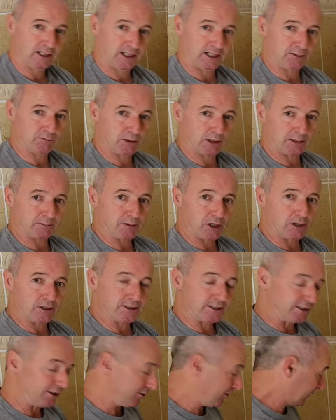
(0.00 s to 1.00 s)
And what I'm
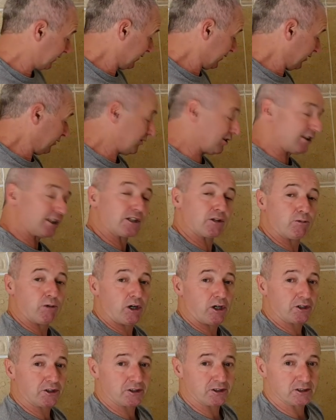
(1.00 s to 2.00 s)
going to do is, it's usually a
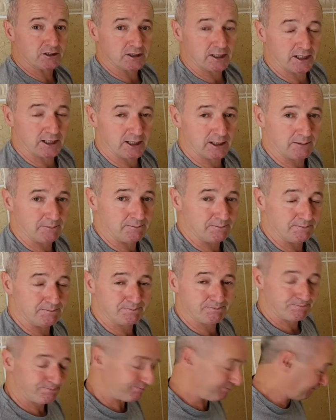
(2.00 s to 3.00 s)
quarter
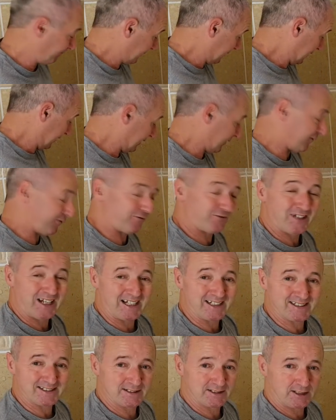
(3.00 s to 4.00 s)

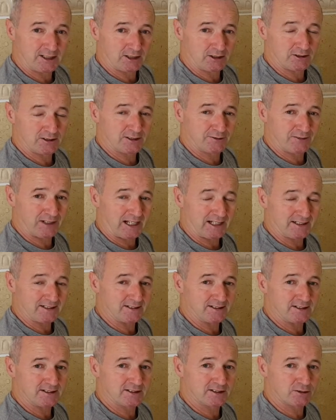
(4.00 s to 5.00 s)
flat, you know, it's
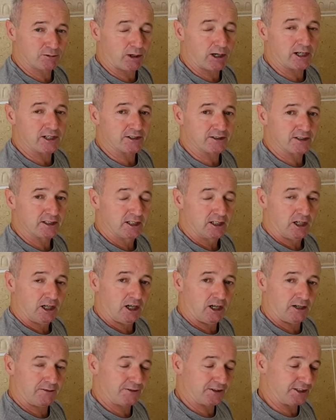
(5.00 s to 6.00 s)
flattened, it's squared
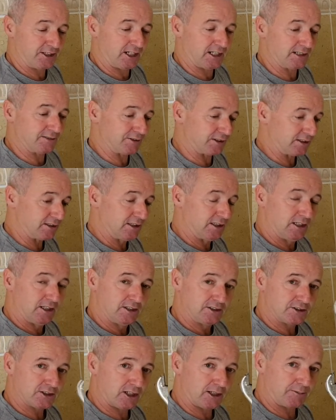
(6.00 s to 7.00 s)
off on the end of it.
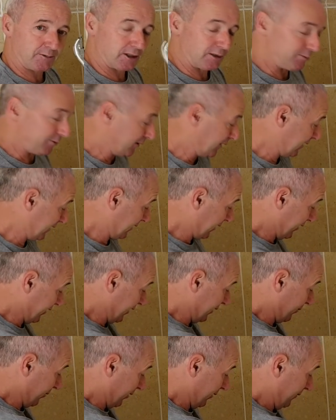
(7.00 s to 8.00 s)
So I'm going to put this on
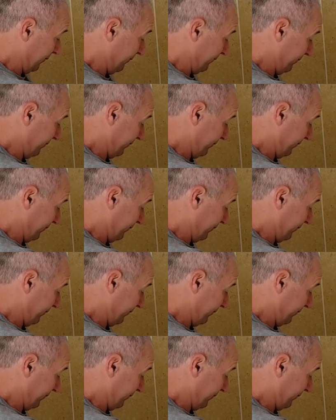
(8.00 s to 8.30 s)
this one